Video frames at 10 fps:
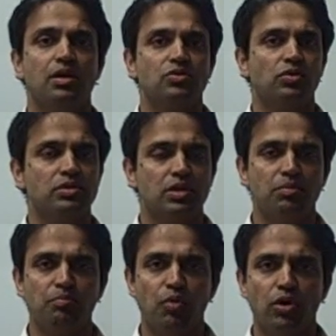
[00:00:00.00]
So it is
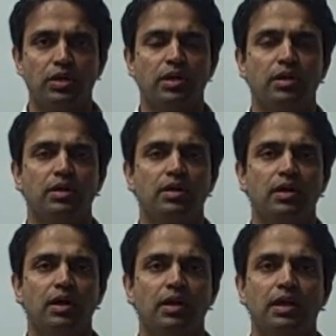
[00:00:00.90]
important
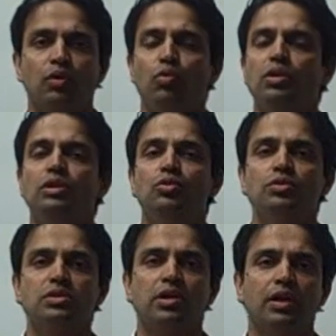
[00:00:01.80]
that only
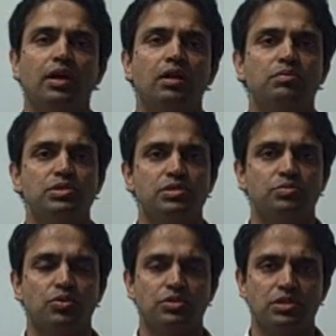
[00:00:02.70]
those critical business
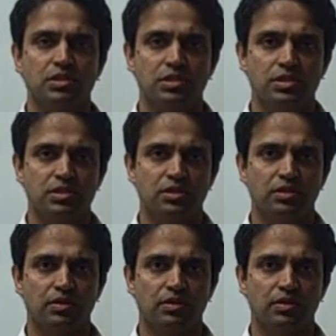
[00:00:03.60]
processes